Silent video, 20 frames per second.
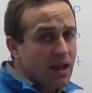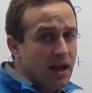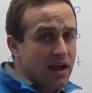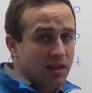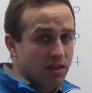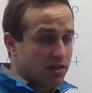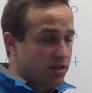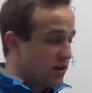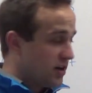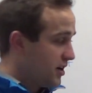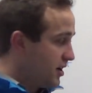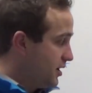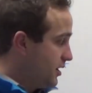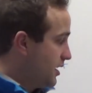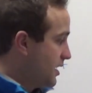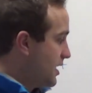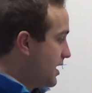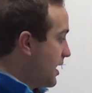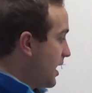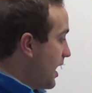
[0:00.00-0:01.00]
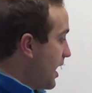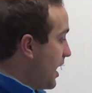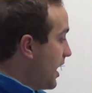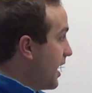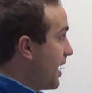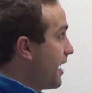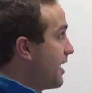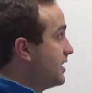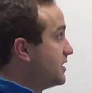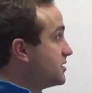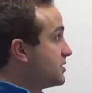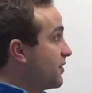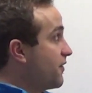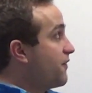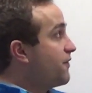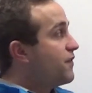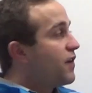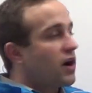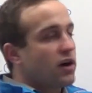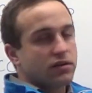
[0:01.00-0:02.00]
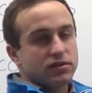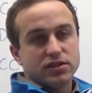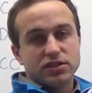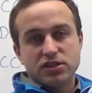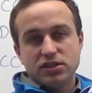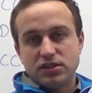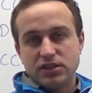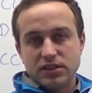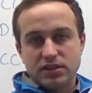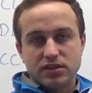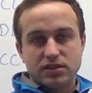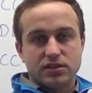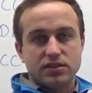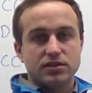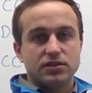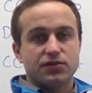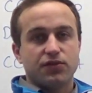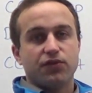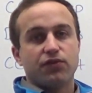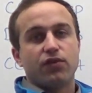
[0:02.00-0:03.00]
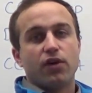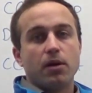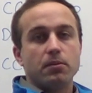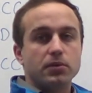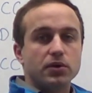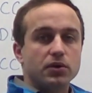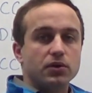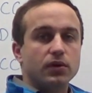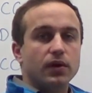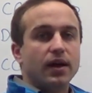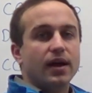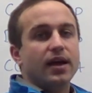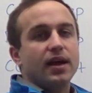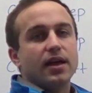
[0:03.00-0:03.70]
And third, it's the farthest distance from you.